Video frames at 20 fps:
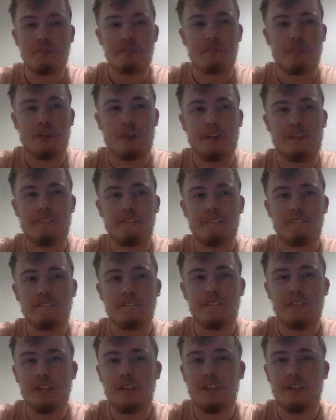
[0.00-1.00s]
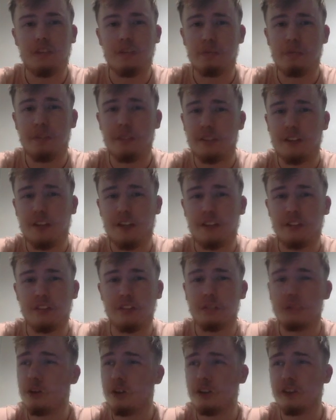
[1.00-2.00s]
But it's just basically, like,
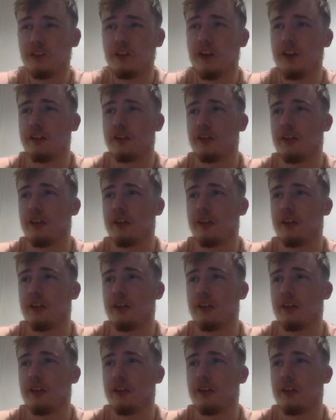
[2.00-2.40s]
just wash your hands.